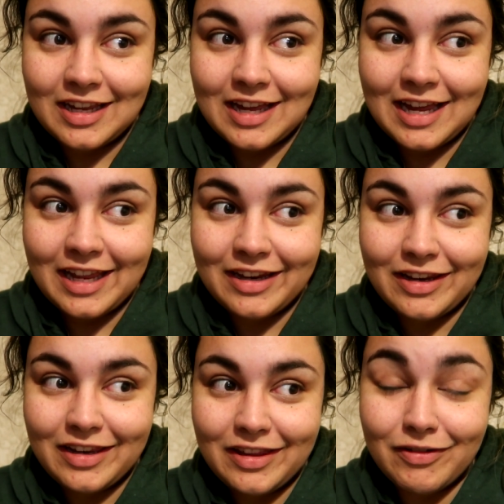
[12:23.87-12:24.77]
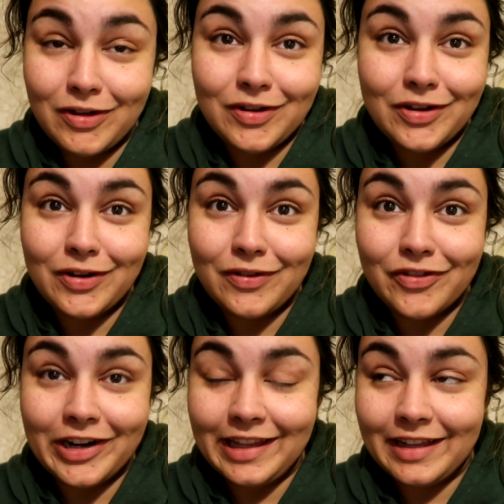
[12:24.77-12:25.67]
and they're all going to go
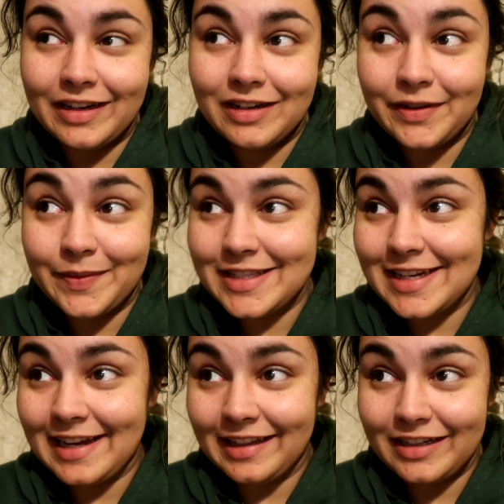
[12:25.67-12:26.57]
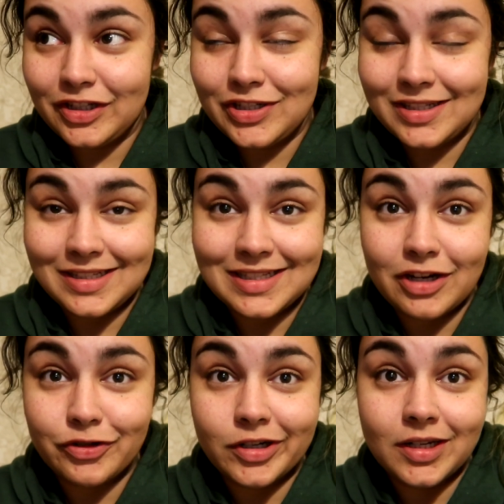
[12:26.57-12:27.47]
for Aelin, who isn't Aelin, she's
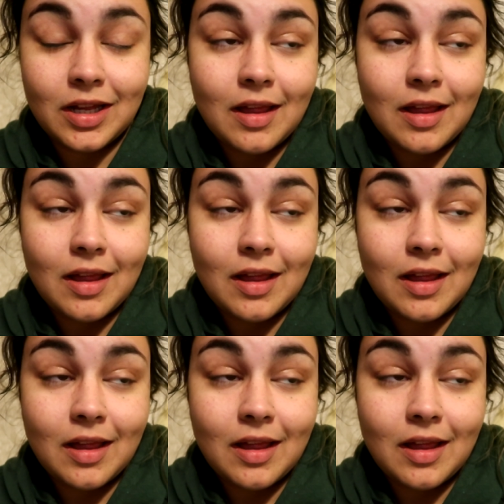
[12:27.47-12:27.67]
Lysandra.